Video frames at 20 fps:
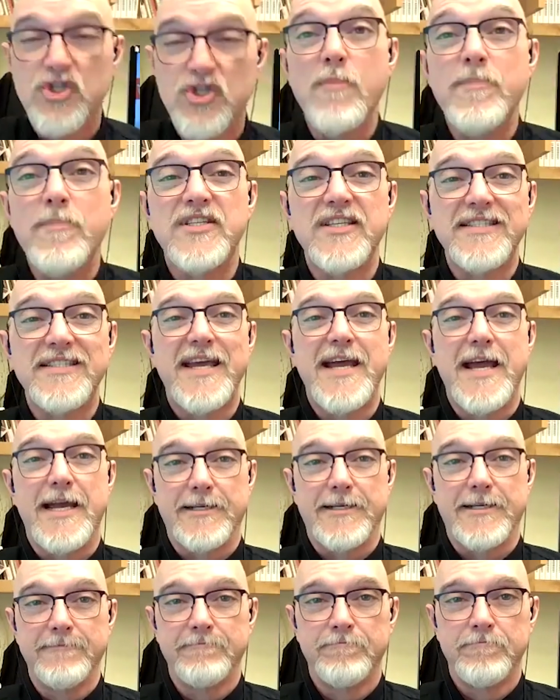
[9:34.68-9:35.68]
Sharp as a
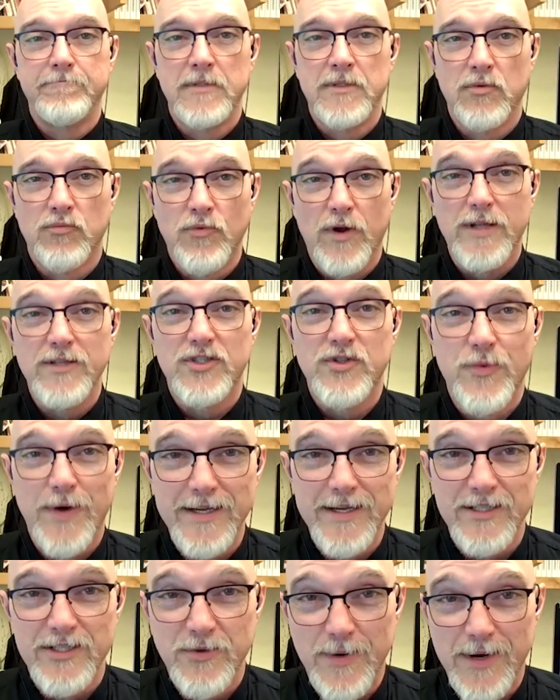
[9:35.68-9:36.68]
tack. Runs
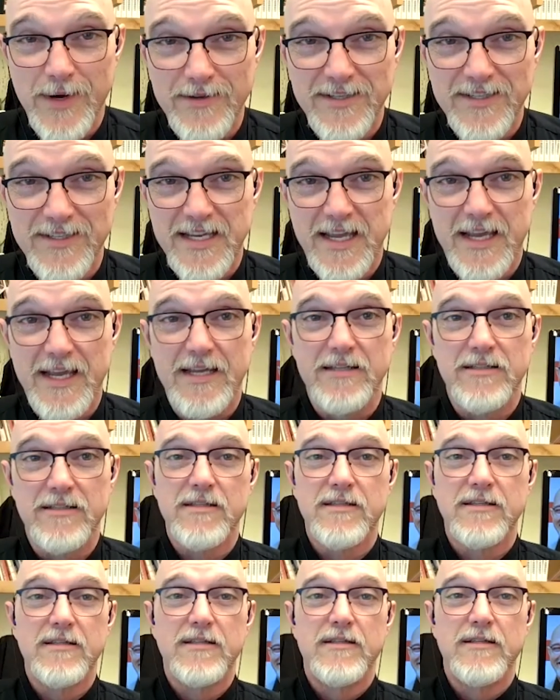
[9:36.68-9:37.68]
rings around his
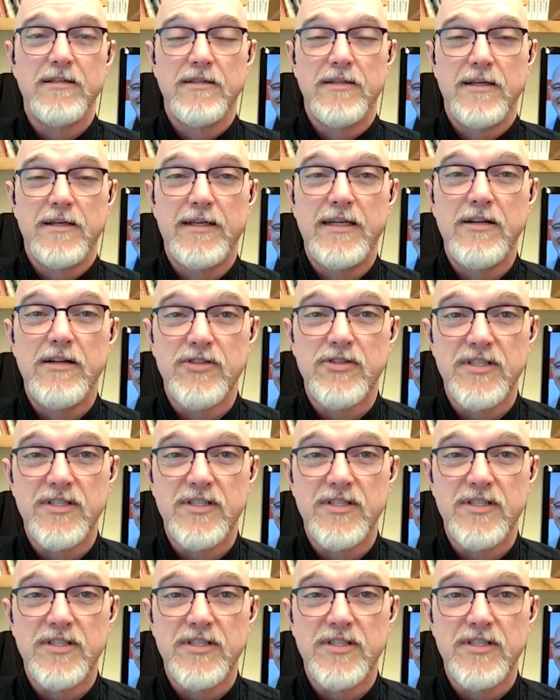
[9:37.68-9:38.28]
aides. Yeah.